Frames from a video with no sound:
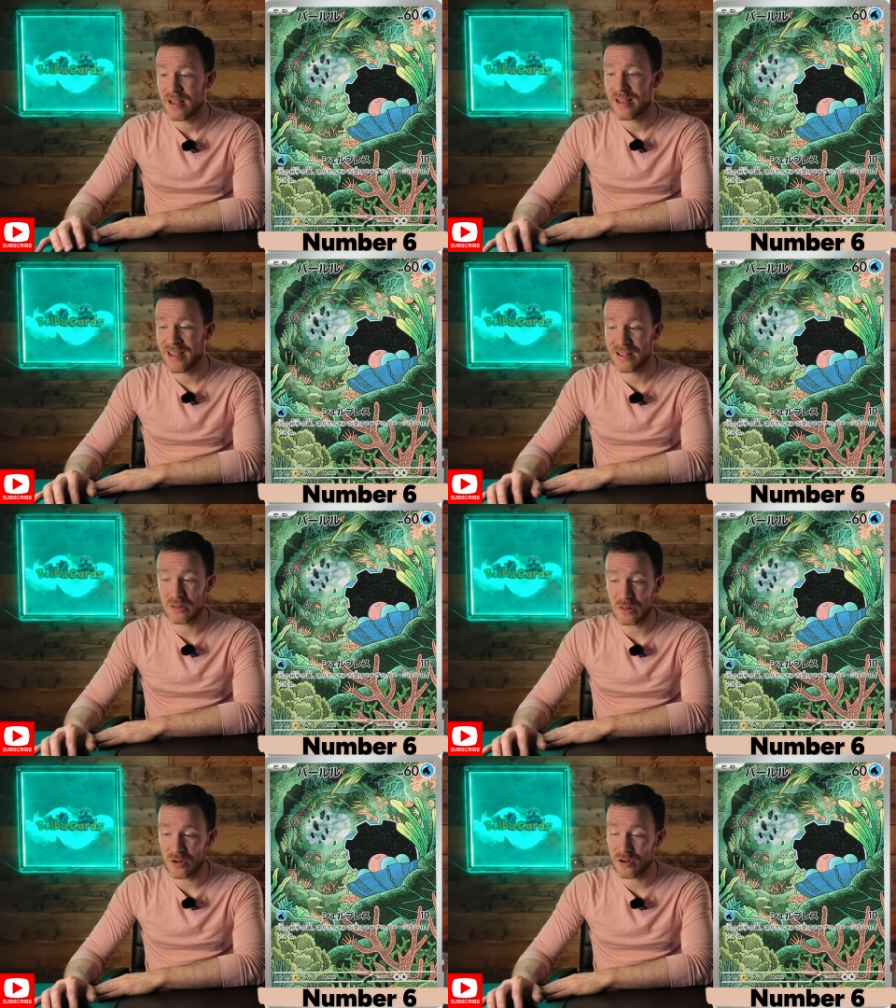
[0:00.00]
It
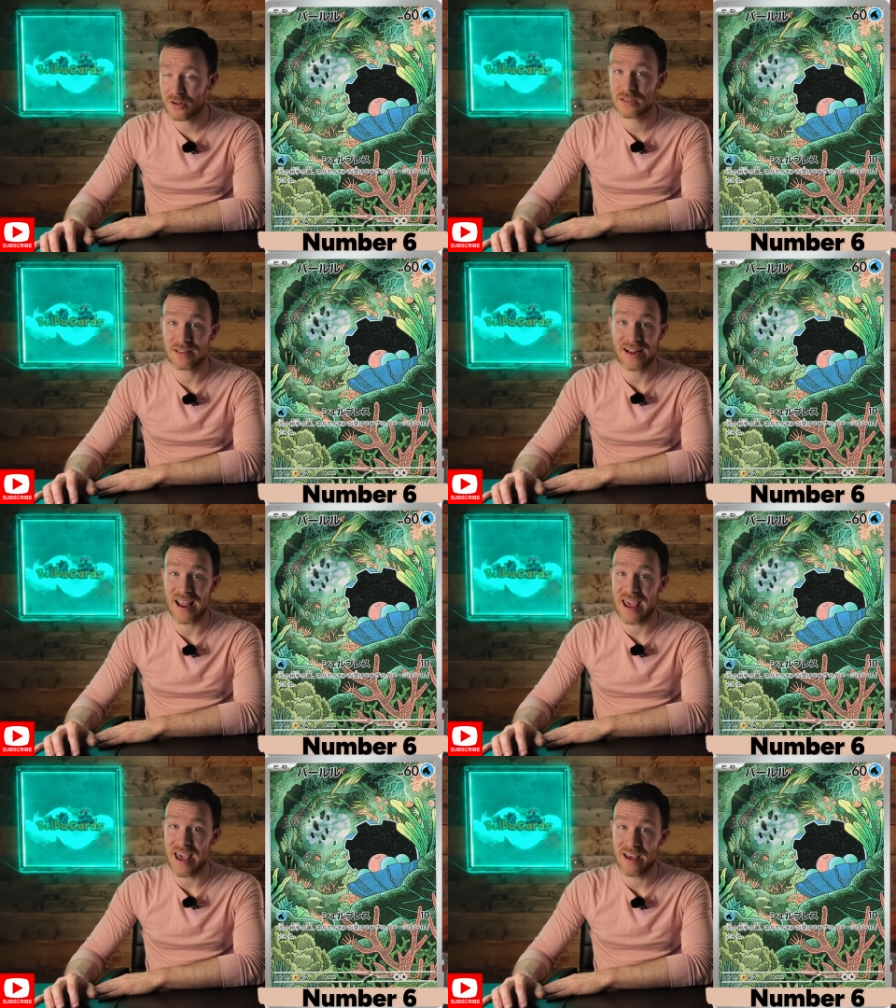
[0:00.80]
looks like
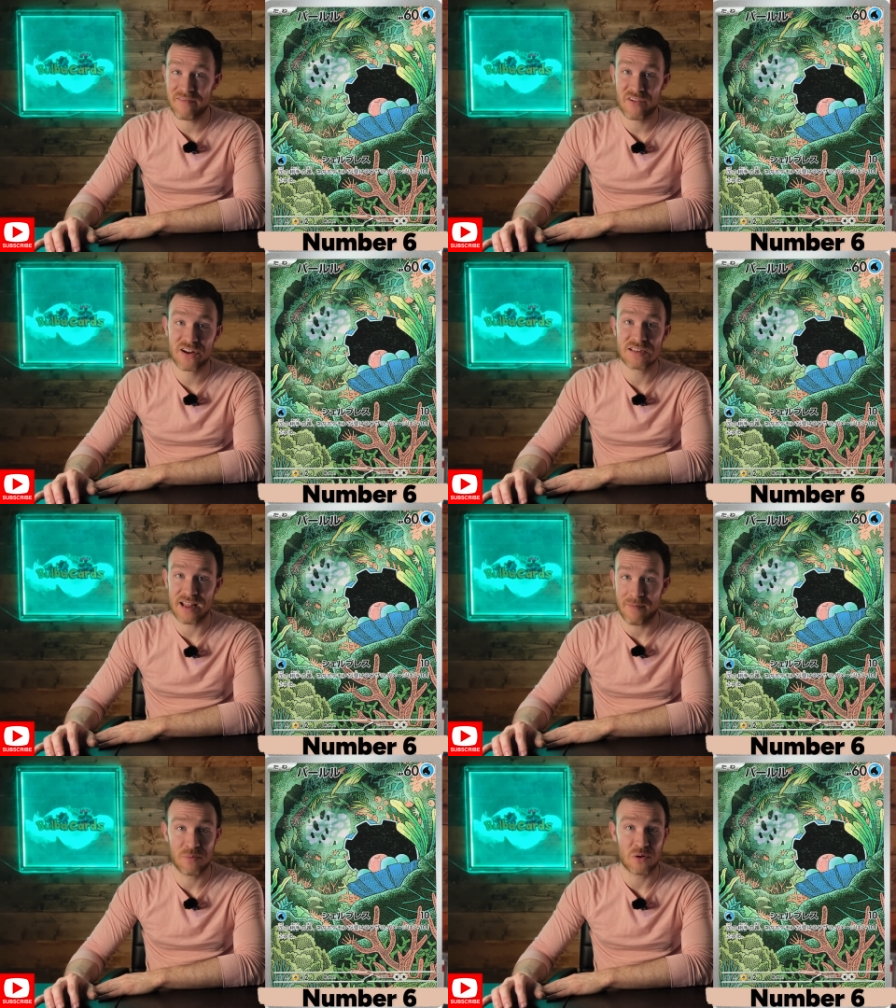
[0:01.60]
every
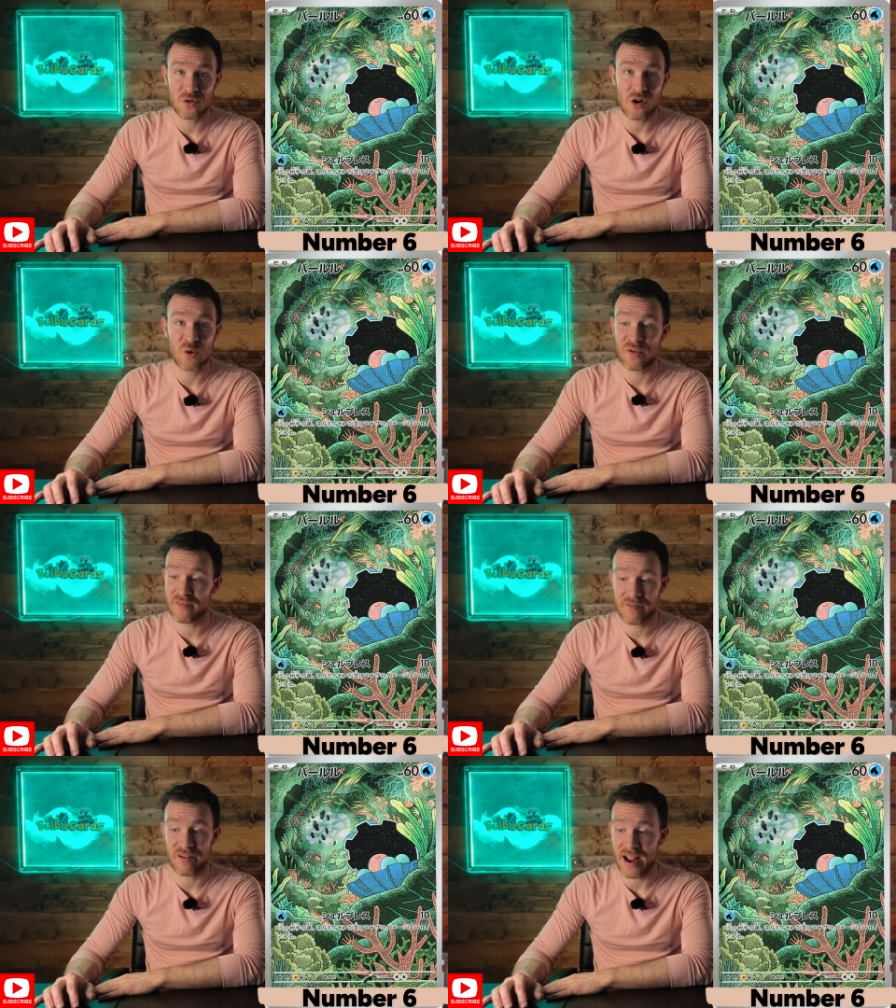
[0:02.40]
Clamperl card we've
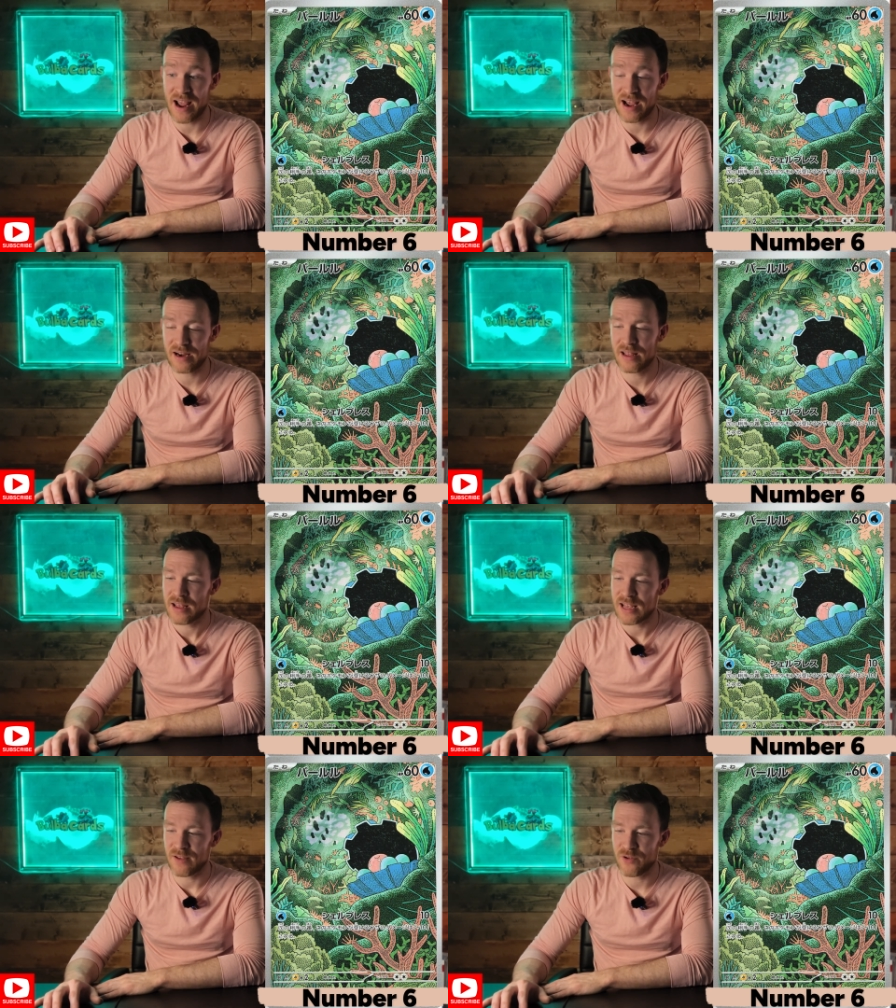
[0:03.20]
ever had.
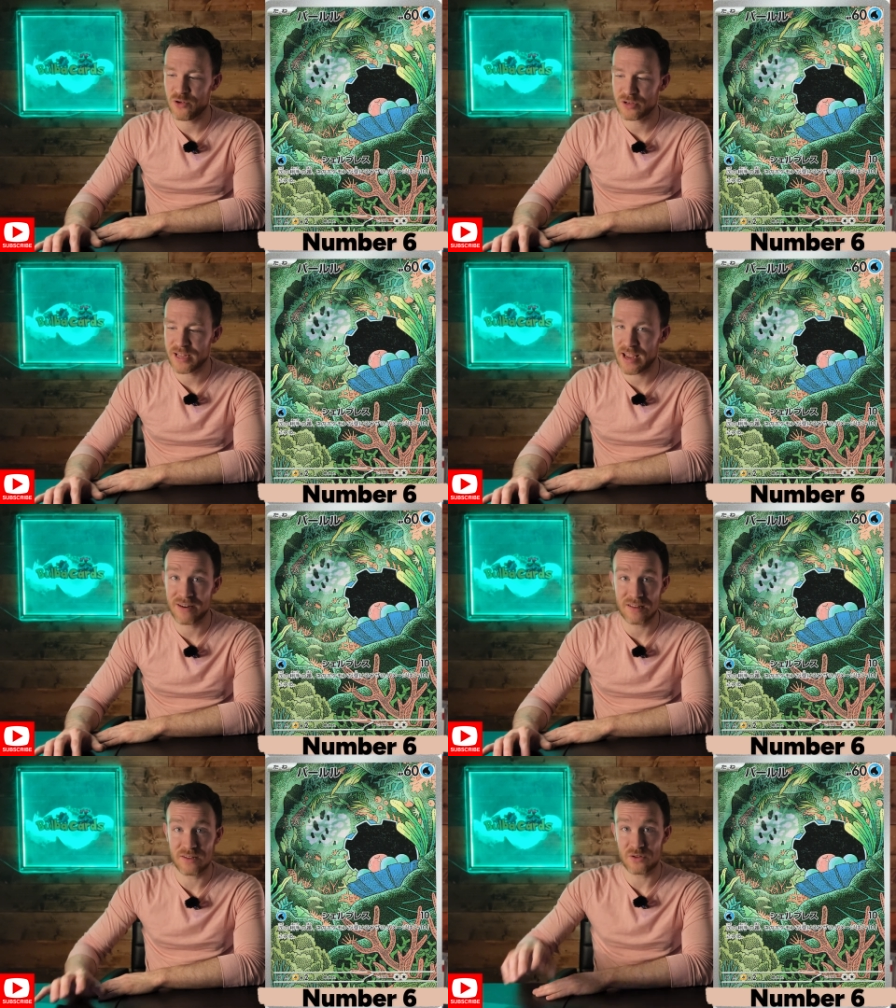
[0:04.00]
If you just gave it
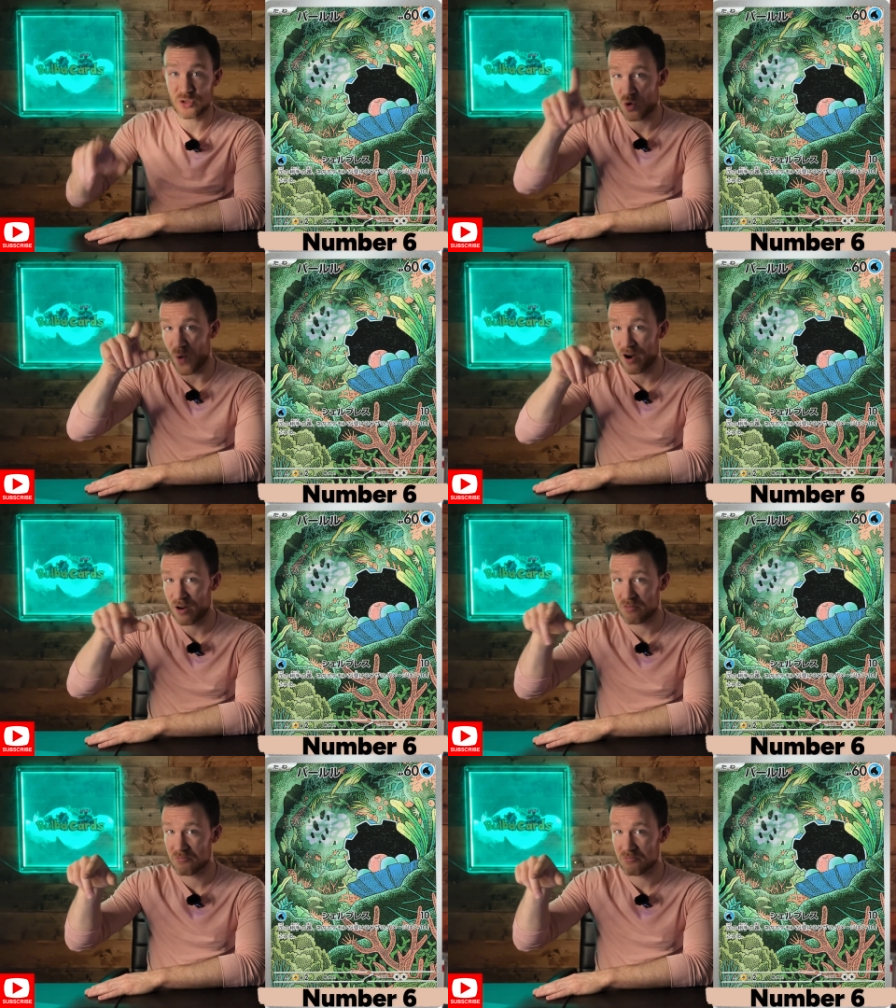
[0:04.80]
a little square,